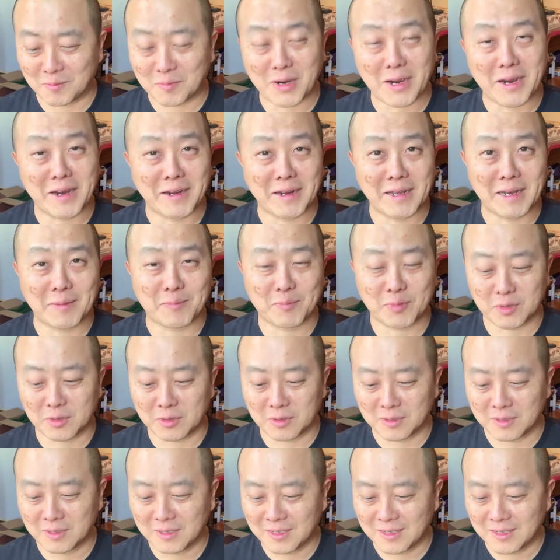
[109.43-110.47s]

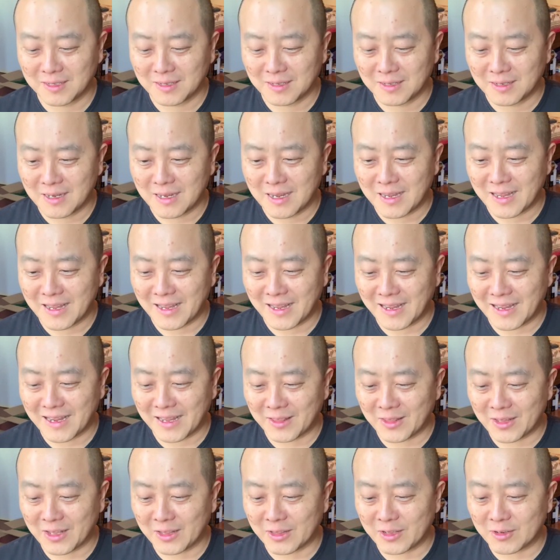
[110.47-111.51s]
pineapple.
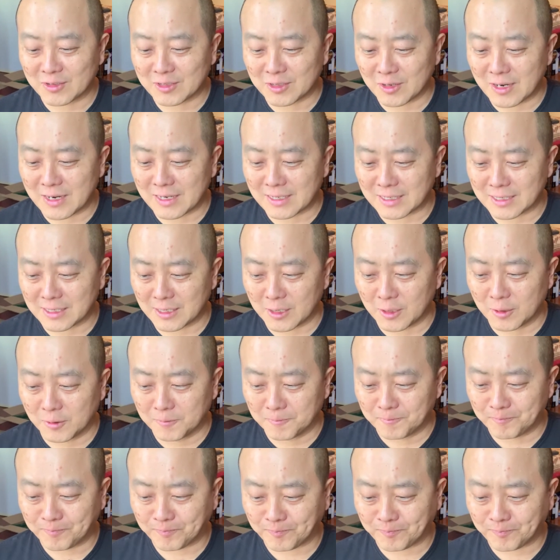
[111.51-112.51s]
And then there's also